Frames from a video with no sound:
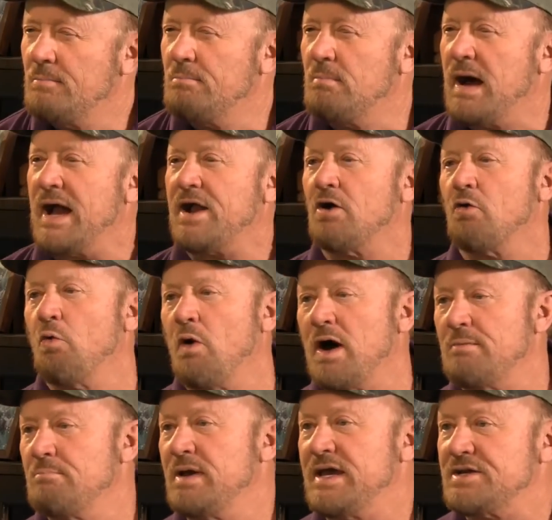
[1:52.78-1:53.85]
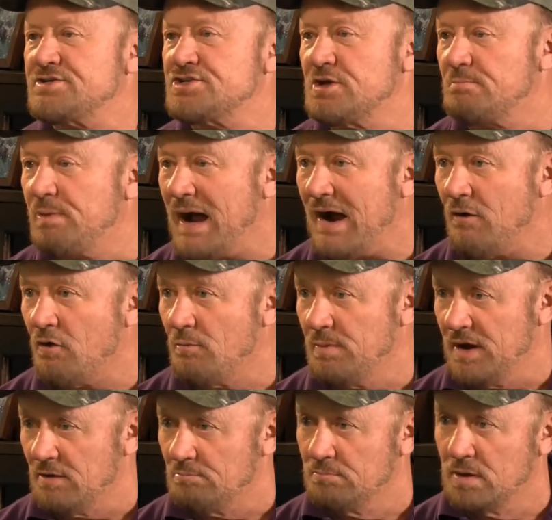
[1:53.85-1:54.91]
Michael, what makes the power
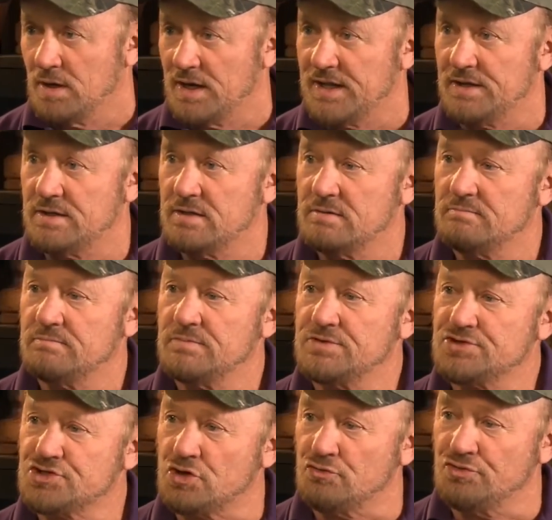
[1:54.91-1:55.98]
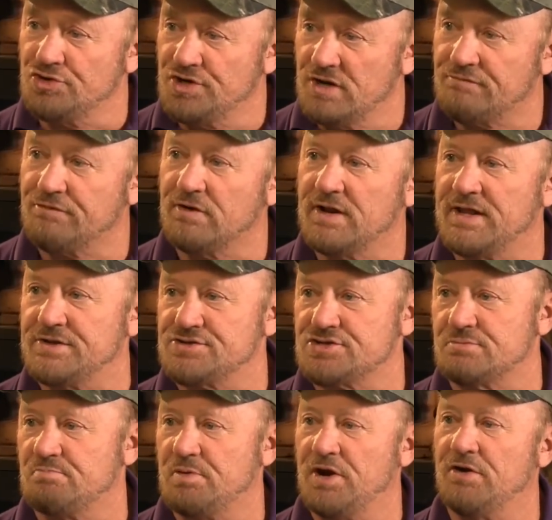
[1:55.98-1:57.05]
belt bullet so different and
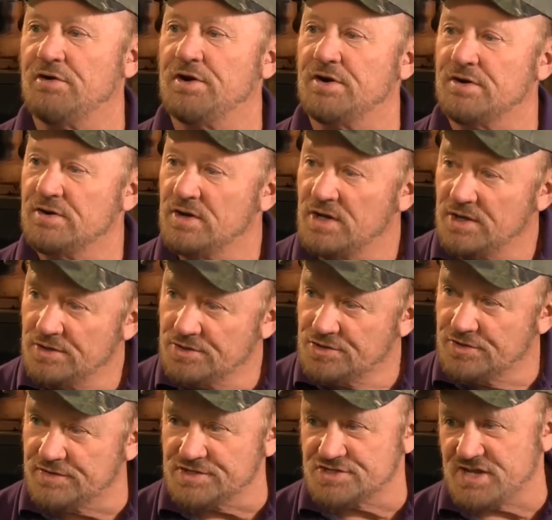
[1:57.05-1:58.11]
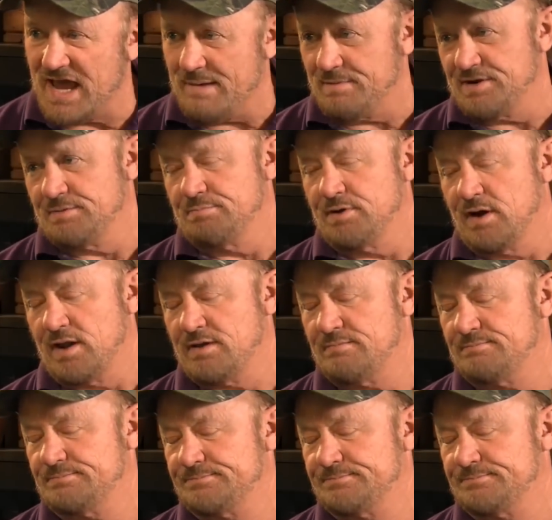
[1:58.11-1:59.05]
superior to the saboted bullet?